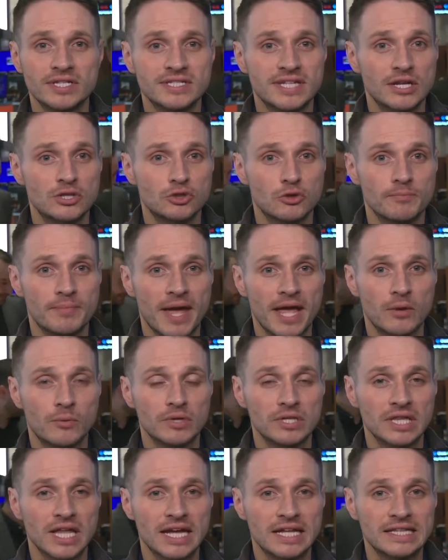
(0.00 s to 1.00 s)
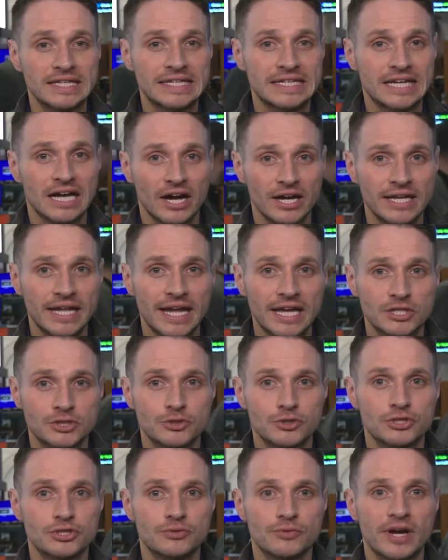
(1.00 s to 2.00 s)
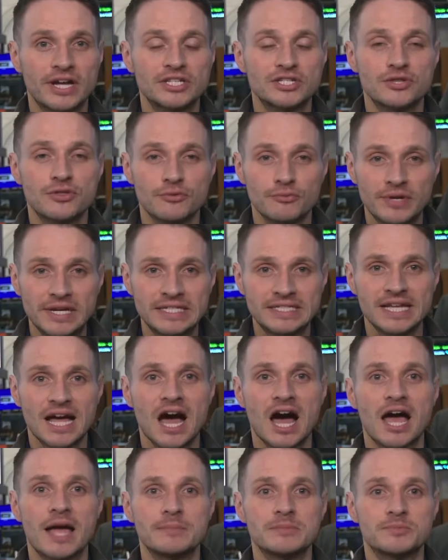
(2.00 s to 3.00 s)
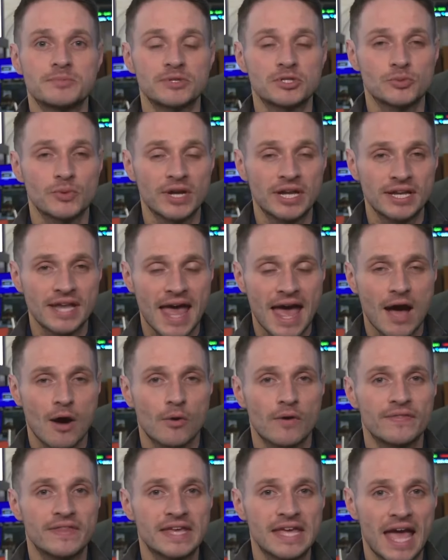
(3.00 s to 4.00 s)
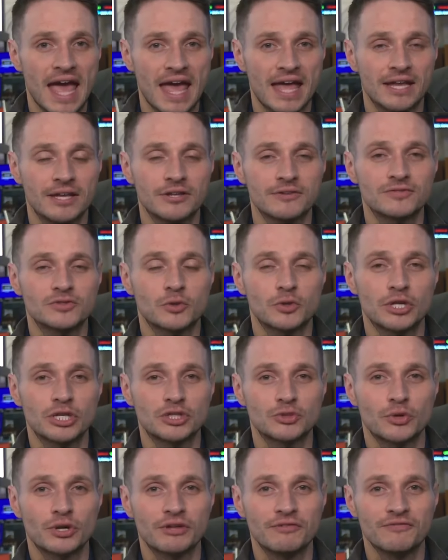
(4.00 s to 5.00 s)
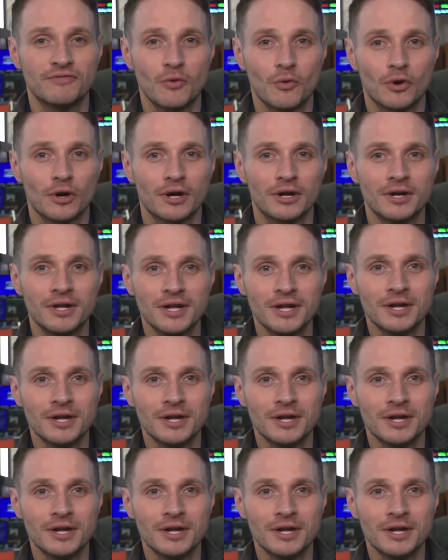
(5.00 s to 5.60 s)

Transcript: Central Bank would likely cut interest rates three times between now and the end of 2024.